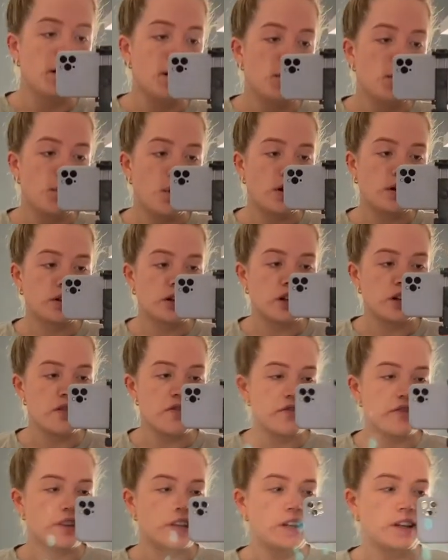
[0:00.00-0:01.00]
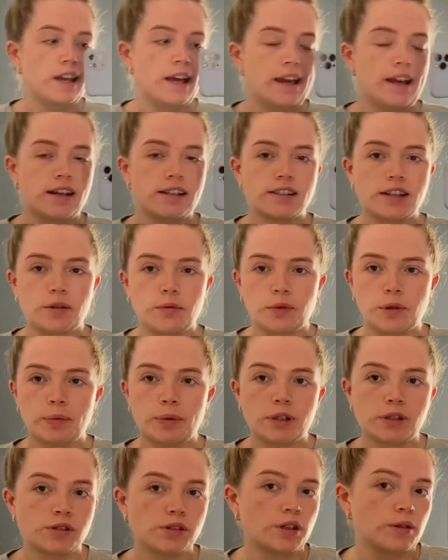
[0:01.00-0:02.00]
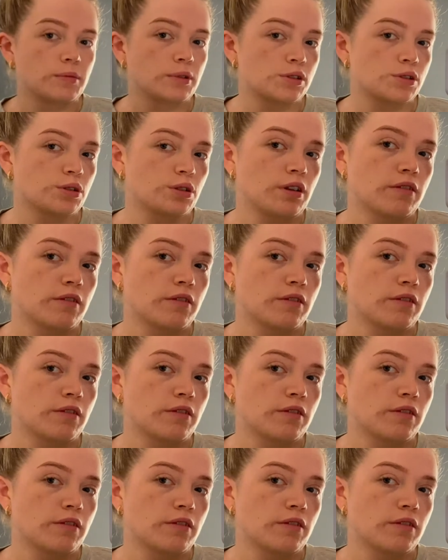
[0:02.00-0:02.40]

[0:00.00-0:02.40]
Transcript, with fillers: one kind of thin layer. I don't want to put too much on.